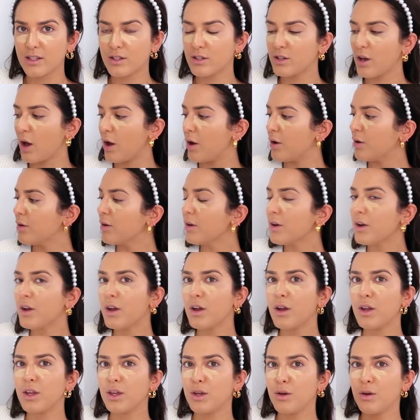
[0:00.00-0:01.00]
So
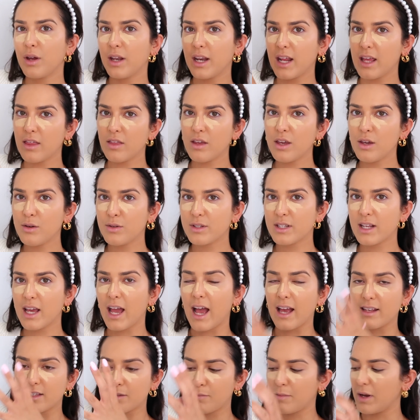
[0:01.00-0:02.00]
you can either use it
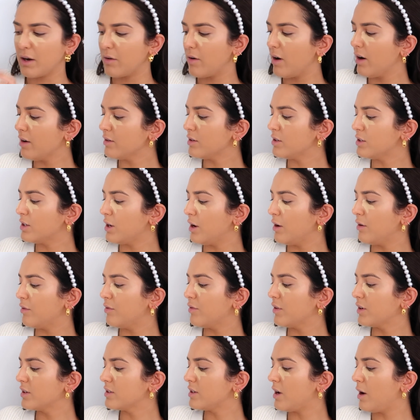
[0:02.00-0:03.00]
as a mirror. So
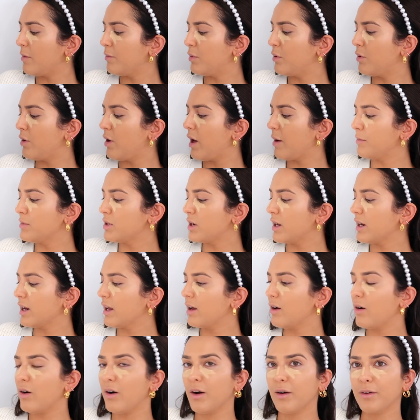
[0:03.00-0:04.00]
for example, I'm turning
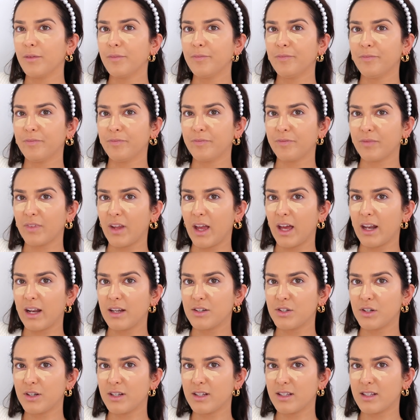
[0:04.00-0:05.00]
it on, and
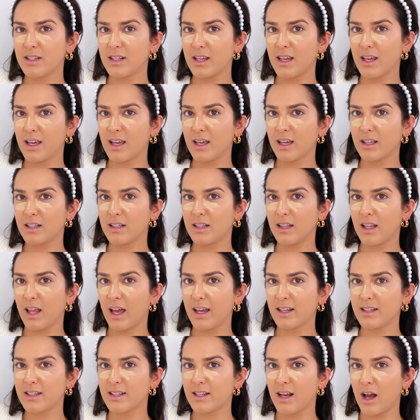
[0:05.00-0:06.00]
as you can see, it
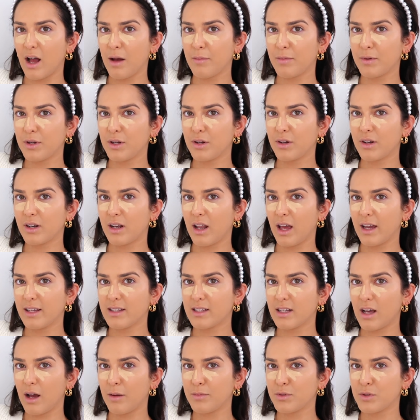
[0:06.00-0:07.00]
lights up, and you can light
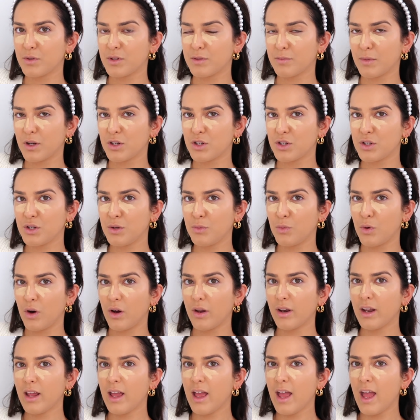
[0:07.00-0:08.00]
it up to as much as you
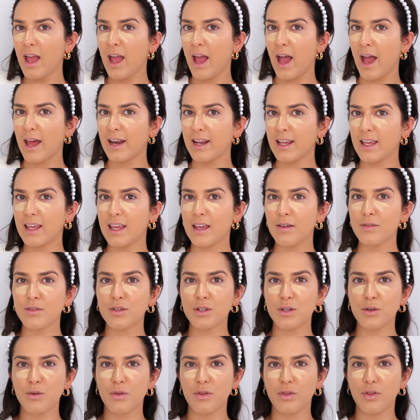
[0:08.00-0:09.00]
want, and it
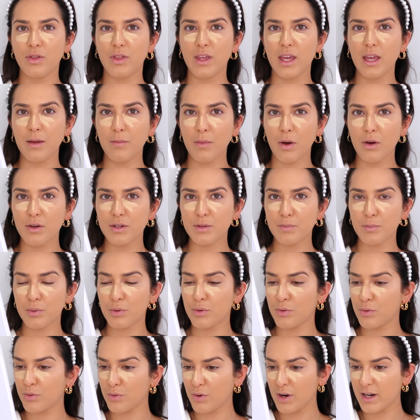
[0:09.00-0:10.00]
gives you the most
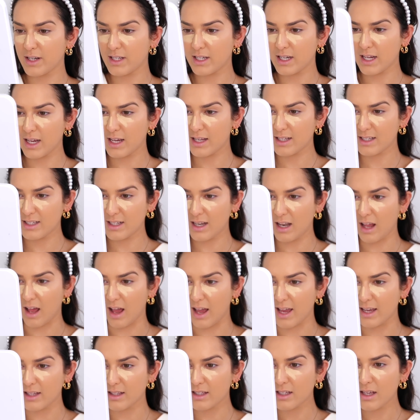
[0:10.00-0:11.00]
prettiest
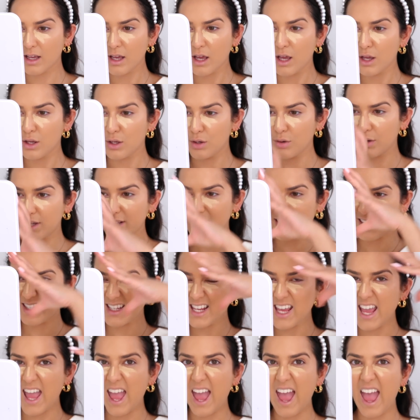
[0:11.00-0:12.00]
light. You can
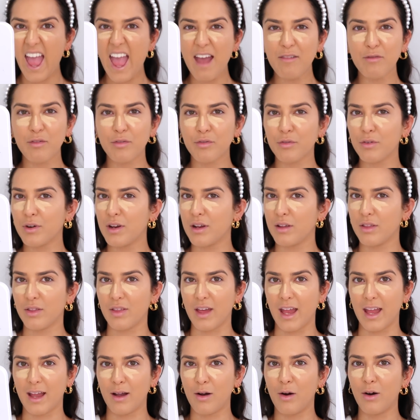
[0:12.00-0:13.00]
see
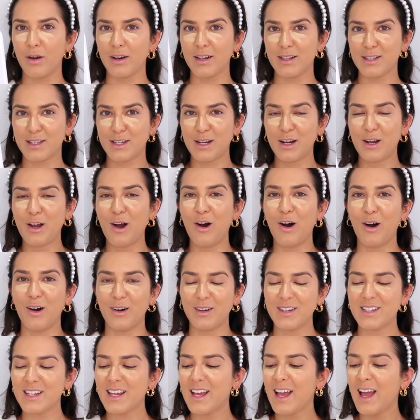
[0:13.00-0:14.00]
everything, honest to
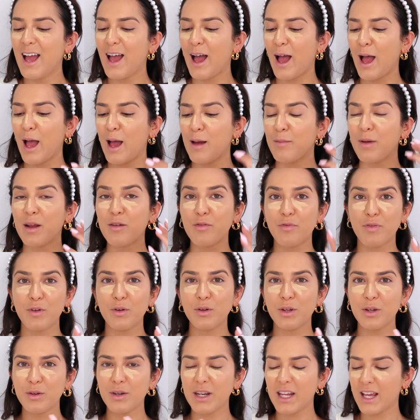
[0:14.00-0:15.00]
God. Um, and
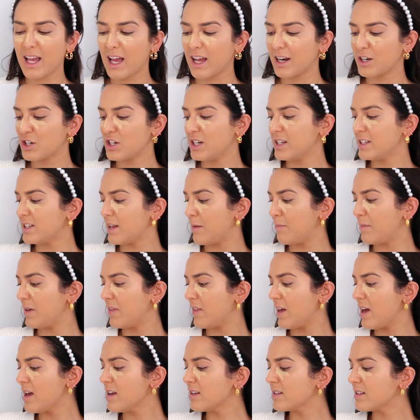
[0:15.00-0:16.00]
Feel Unique actually sent me
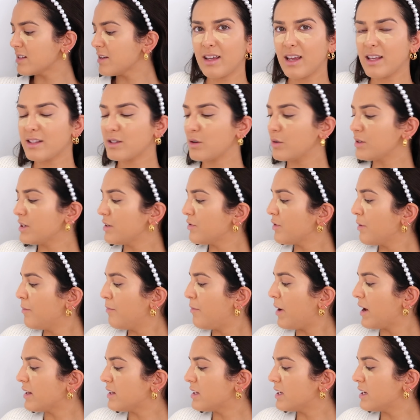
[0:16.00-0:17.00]
this. It's got
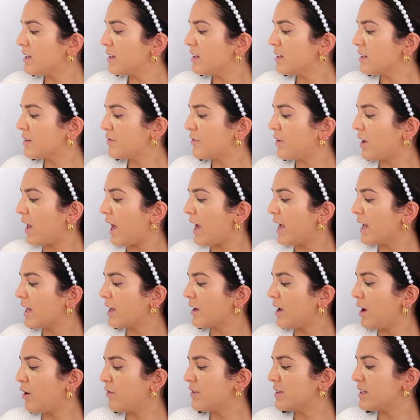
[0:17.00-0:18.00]
different buttons for, like,
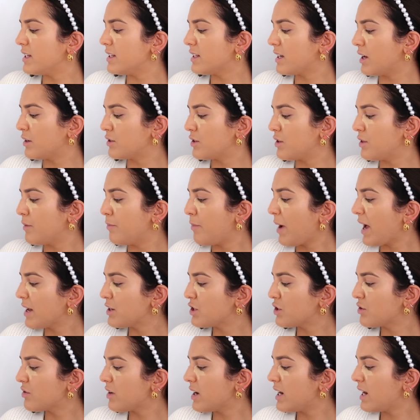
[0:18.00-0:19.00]
obviously it tells you the
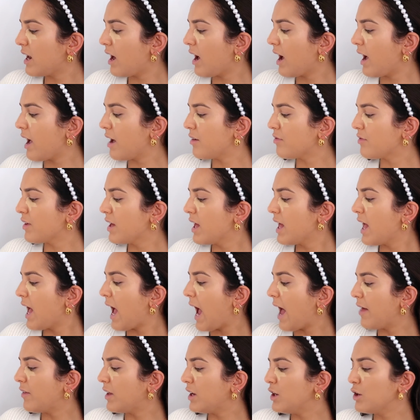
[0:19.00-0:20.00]
battery life,
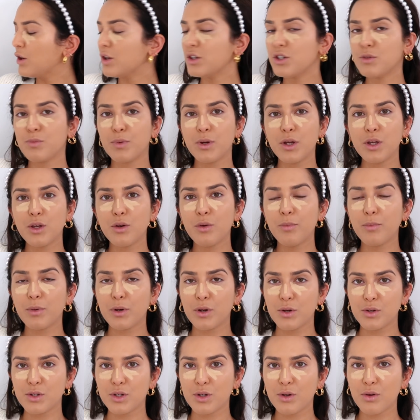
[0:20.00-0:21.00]
and then you can put your
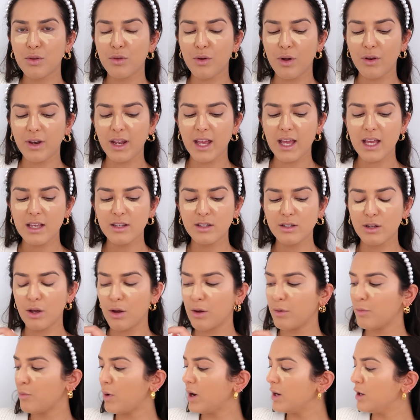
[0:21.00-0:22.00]
Bluetooth on here,
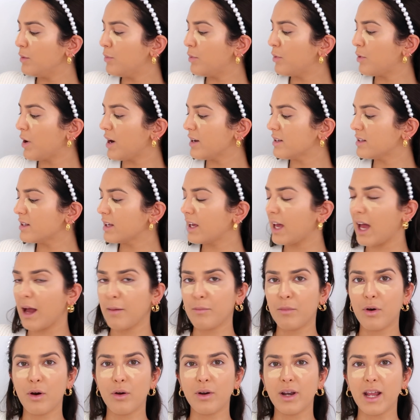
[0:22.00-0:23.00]
so when you press the
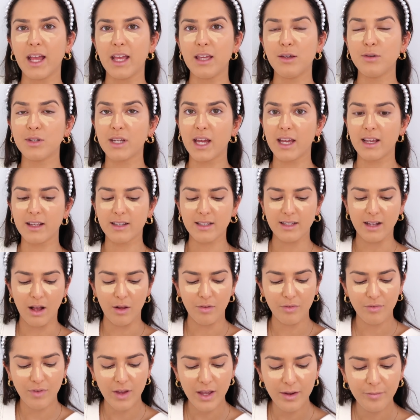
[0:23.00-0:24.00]
camera on here, you take a
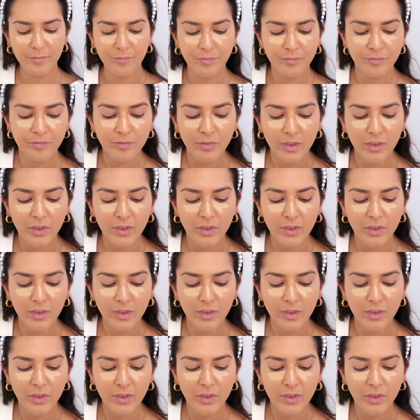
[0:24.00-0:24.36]
selfie.